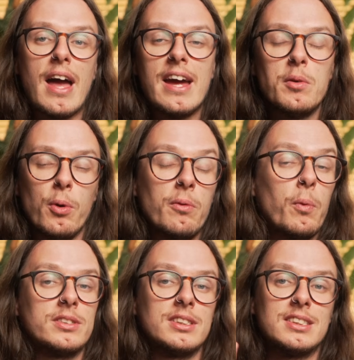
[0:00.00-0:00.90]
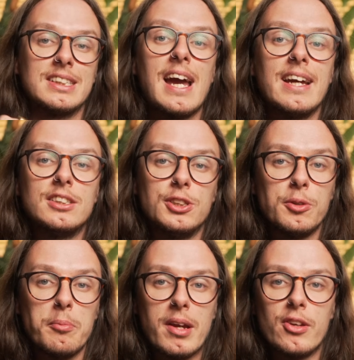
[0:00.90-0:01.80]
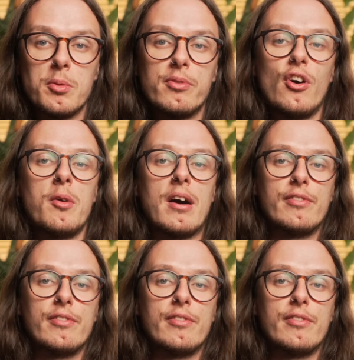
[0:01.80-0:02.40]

anyone wanting to get into medium format